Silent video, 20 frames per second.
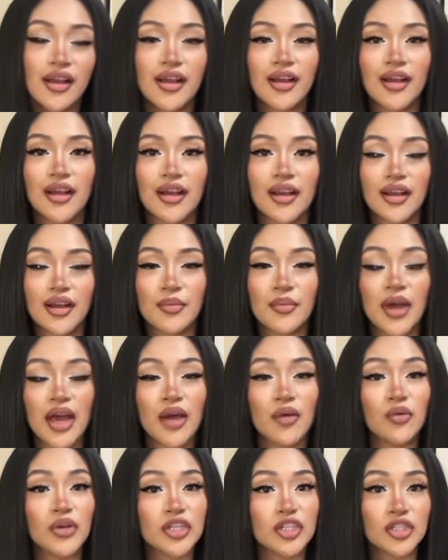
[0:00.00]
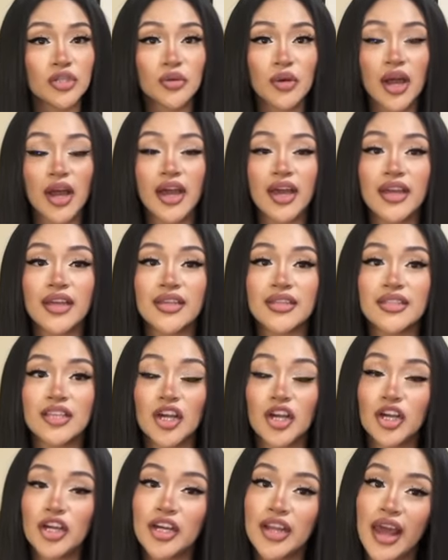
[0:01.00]
I wish you guys a
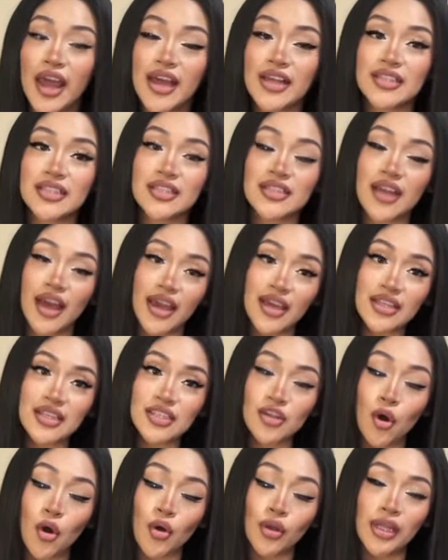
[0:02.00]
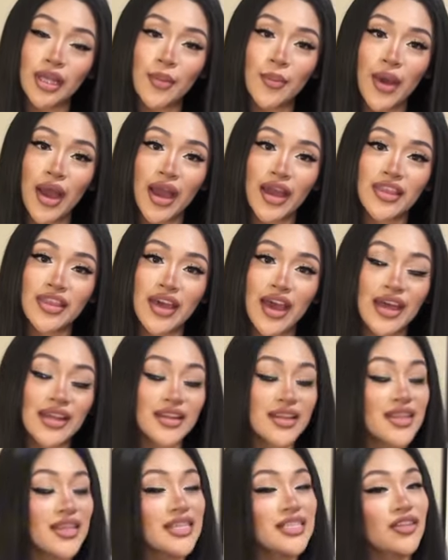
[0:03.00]
good ass night. Only by the end
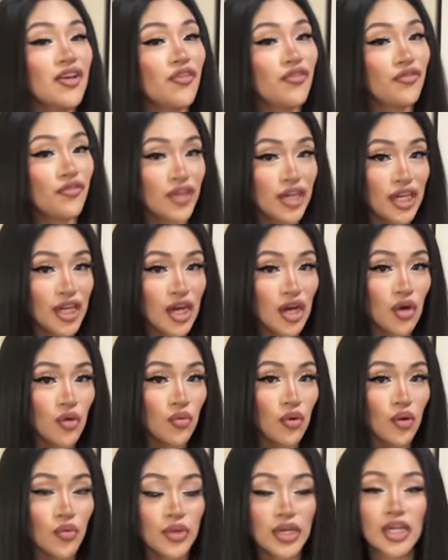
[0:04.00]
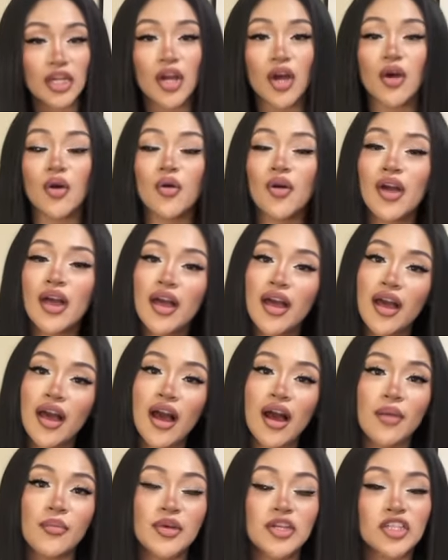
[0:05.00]
of this video will we know
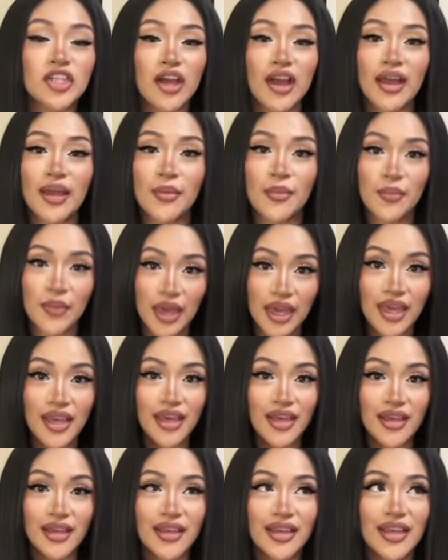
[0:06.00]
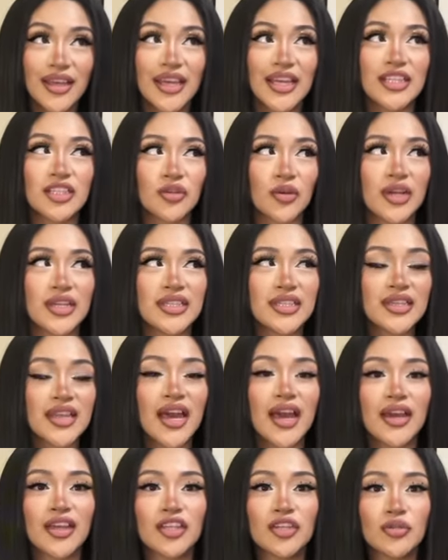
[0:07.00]
how much I make. It's crazy
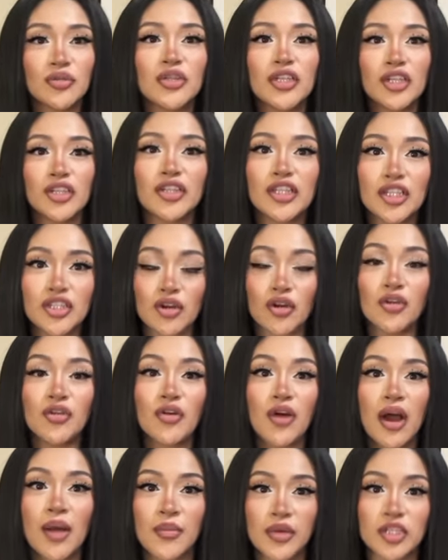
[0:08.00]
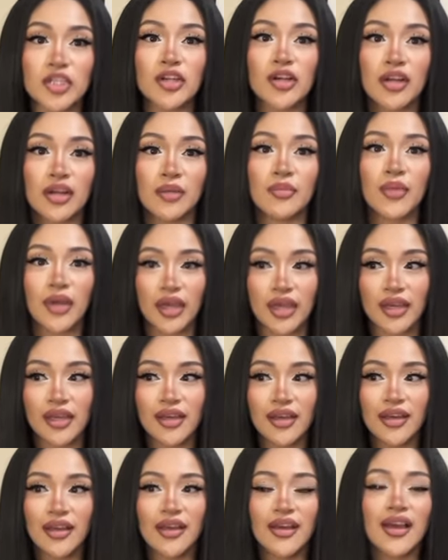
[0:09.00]
that you literally don't know how much you're gonna make
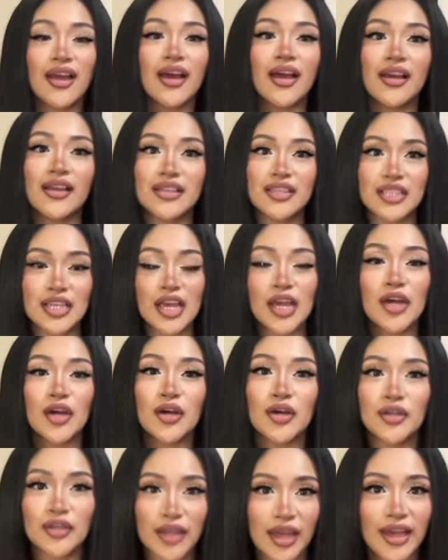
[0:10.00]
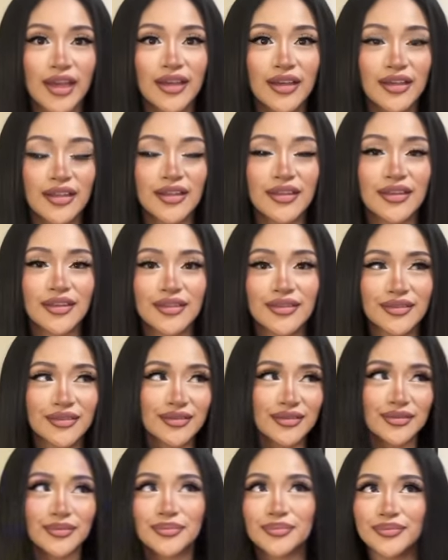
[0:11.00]
until like
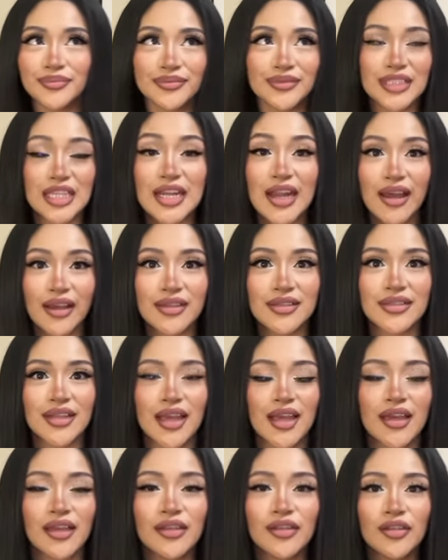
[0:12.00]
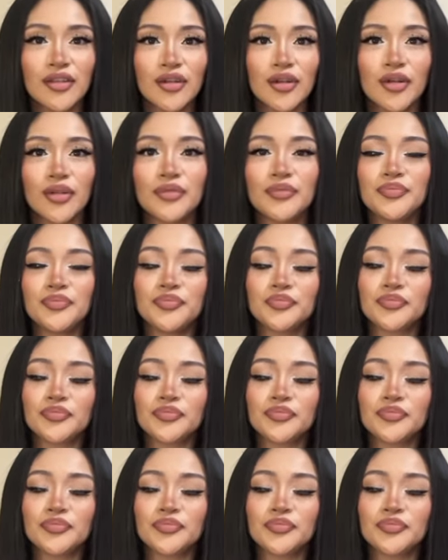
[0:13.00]
the next day, you know?